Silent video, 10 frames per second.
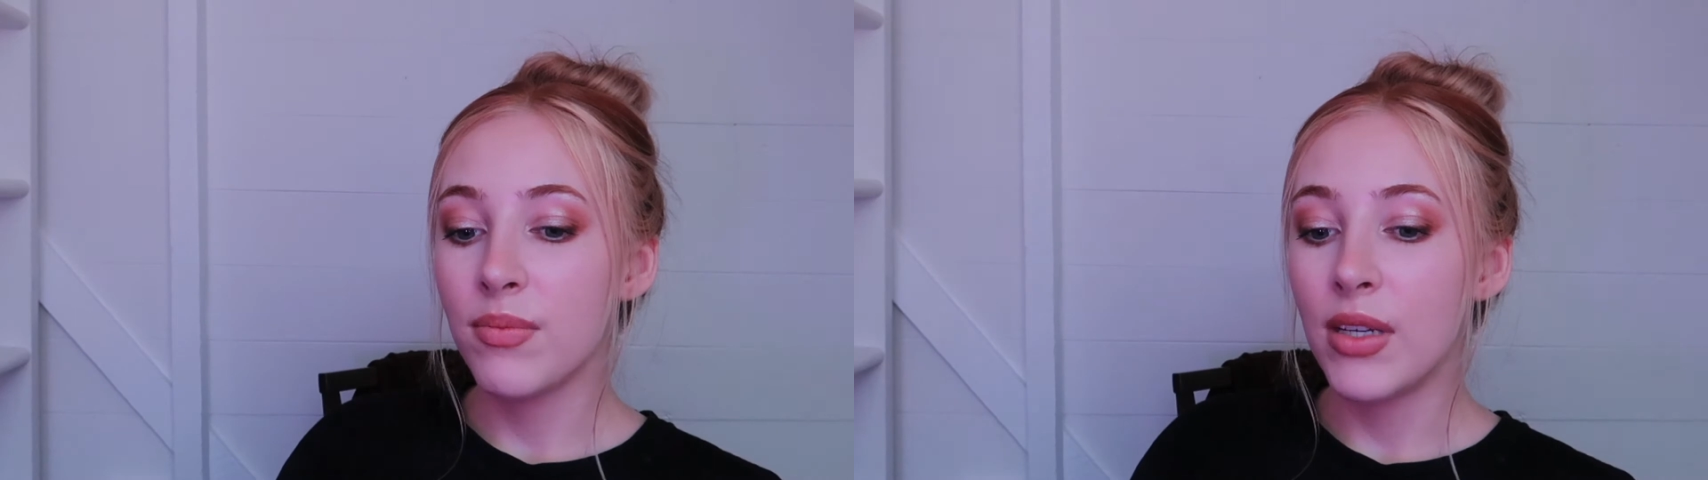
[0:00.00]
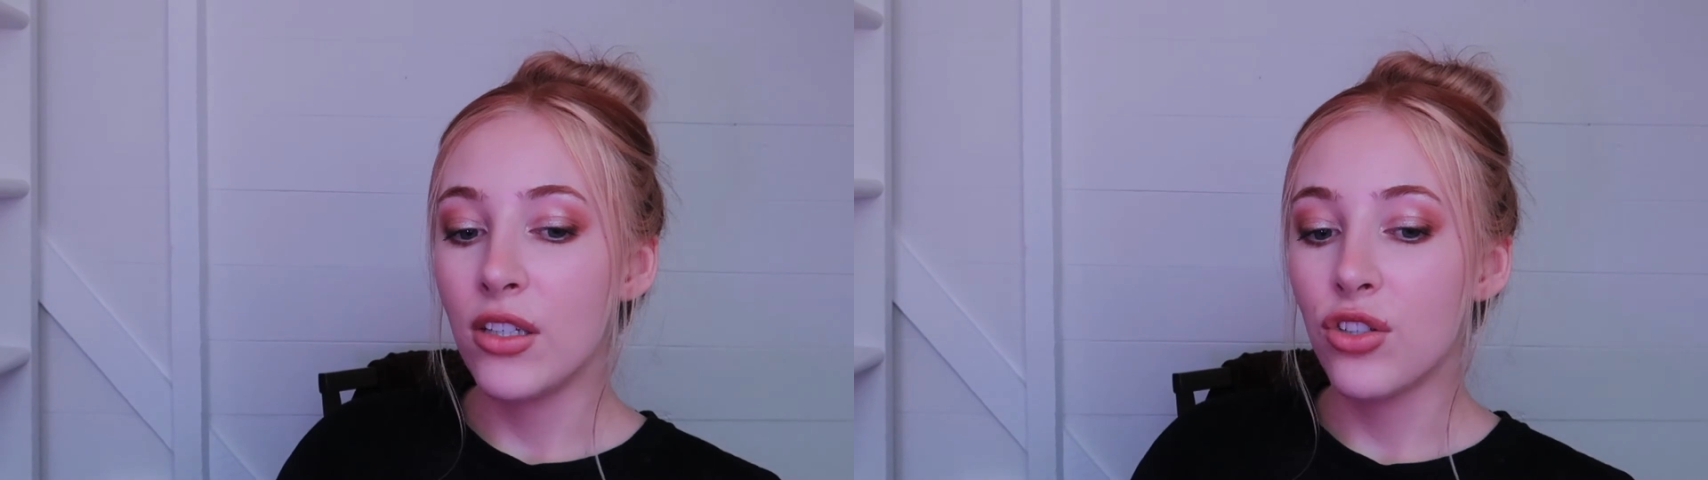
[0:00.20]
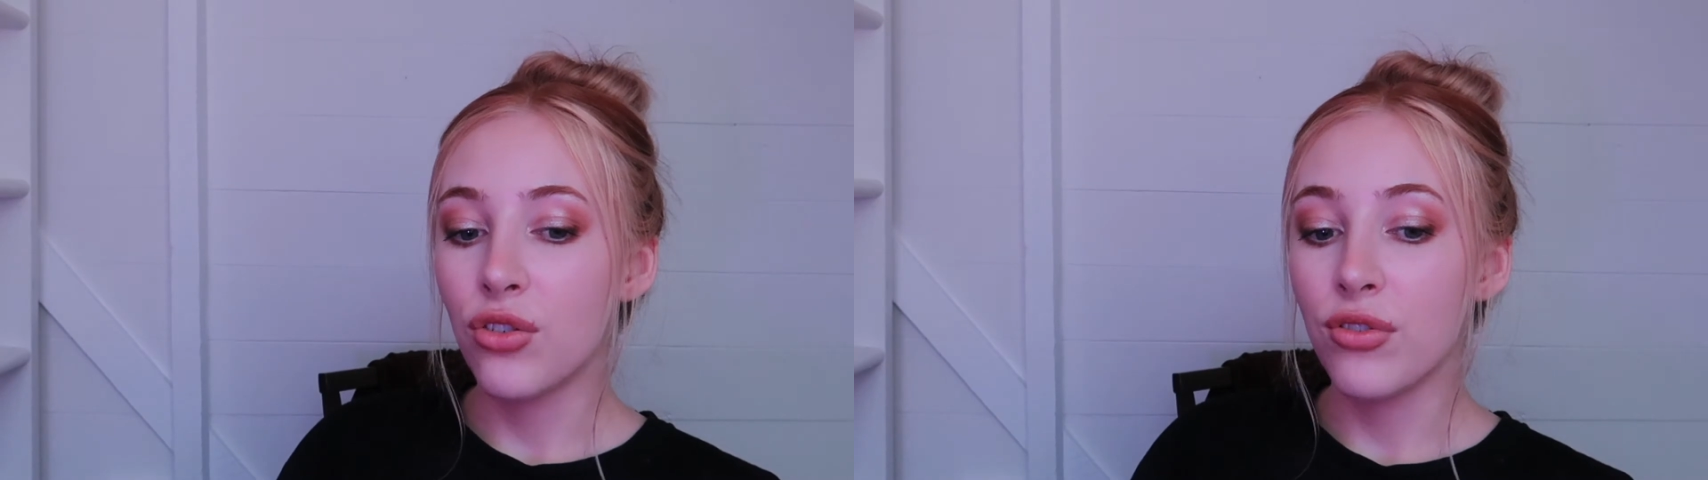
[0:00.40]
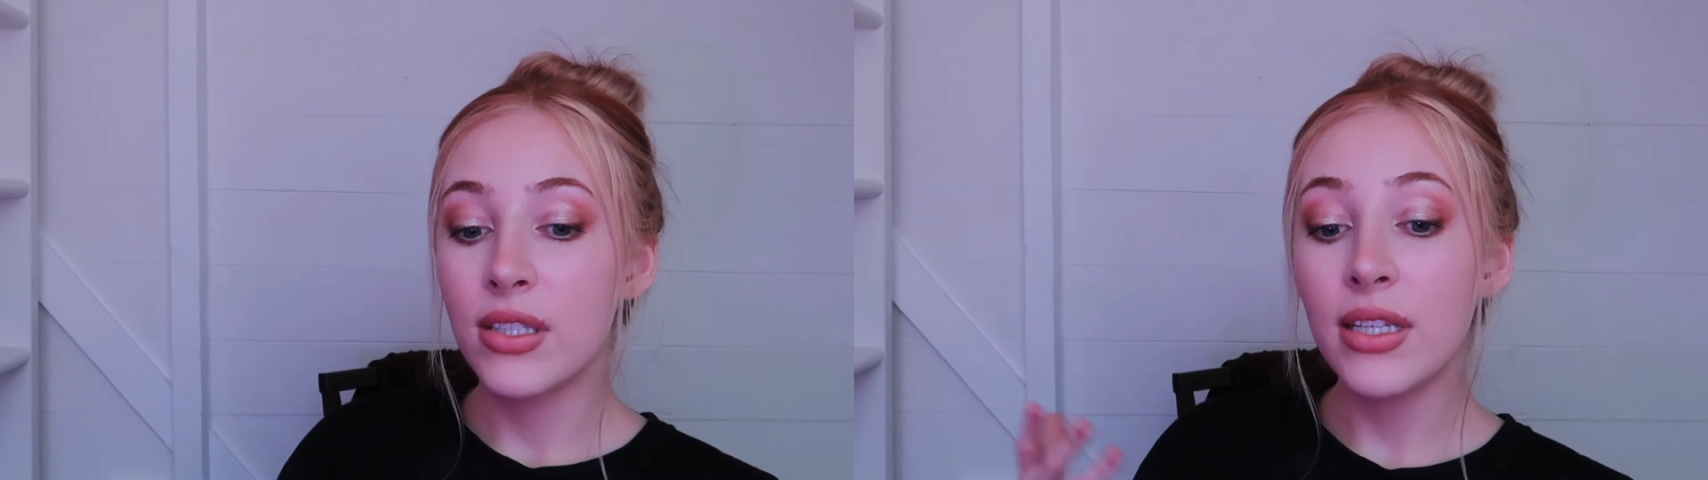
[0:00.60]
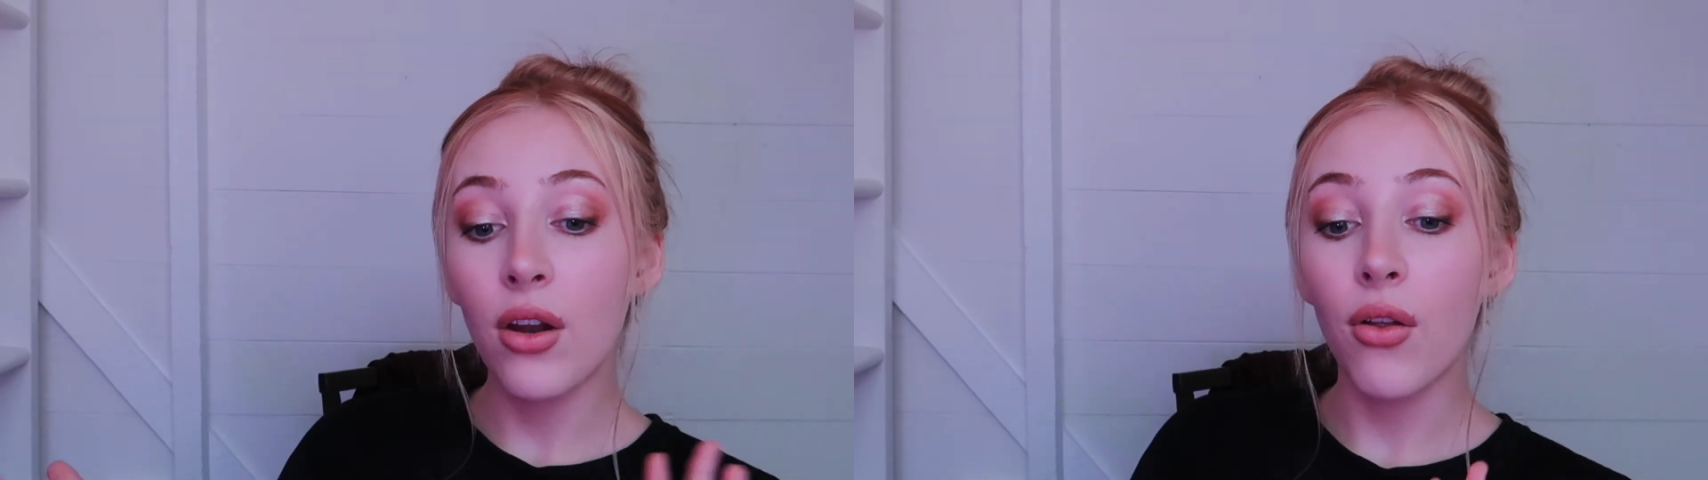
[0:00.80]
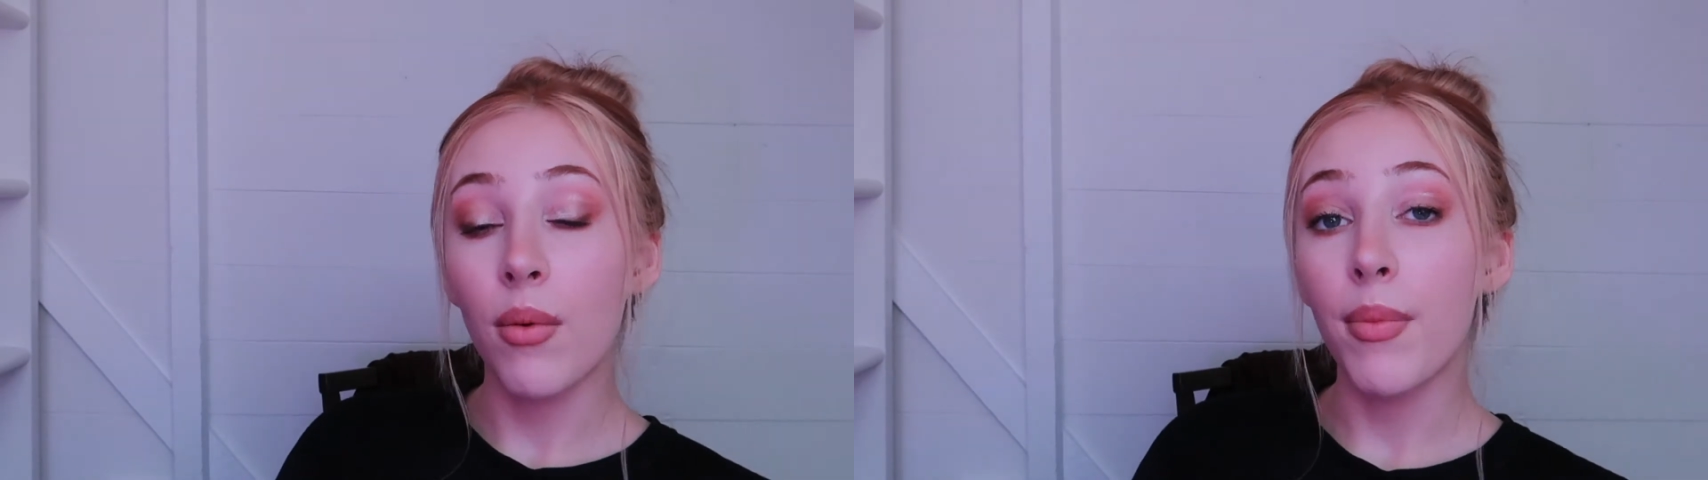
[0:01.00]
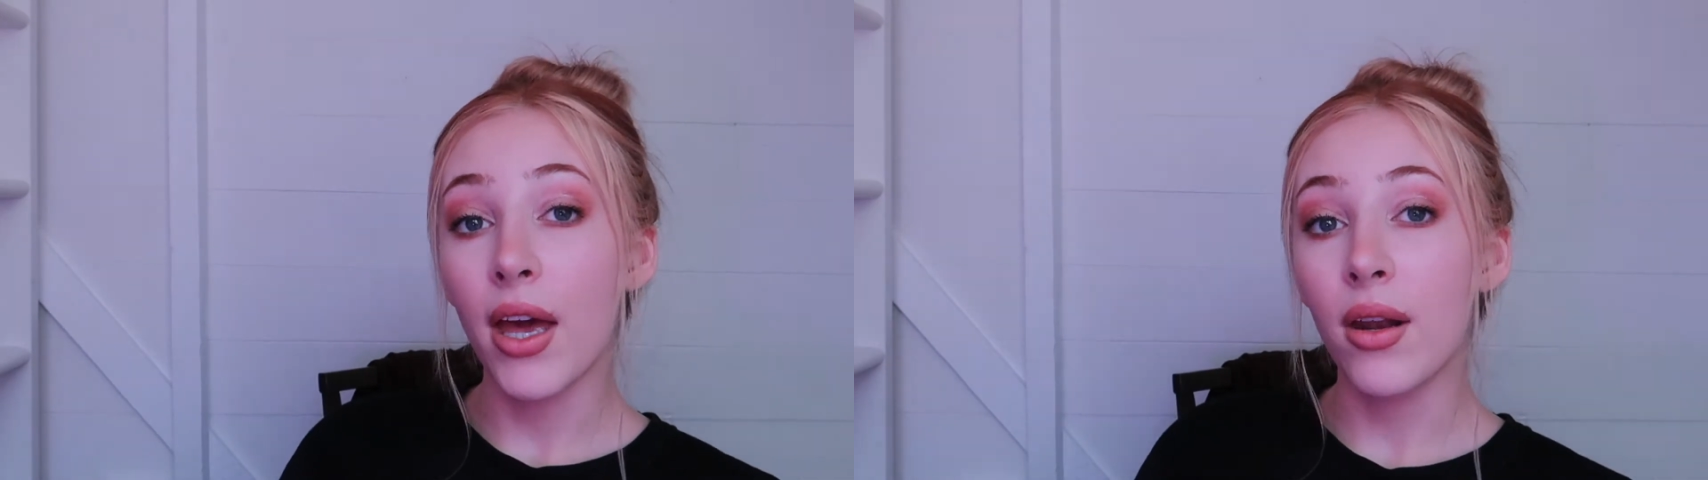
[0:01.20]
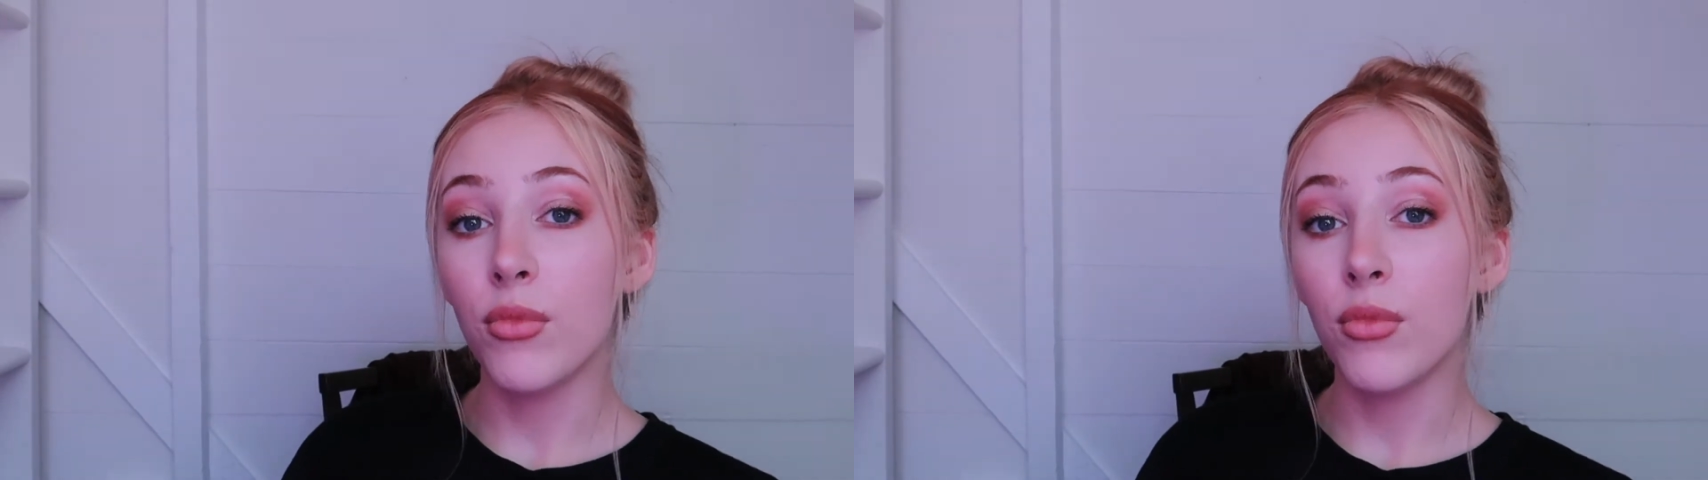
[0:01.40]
me to sit on the bed.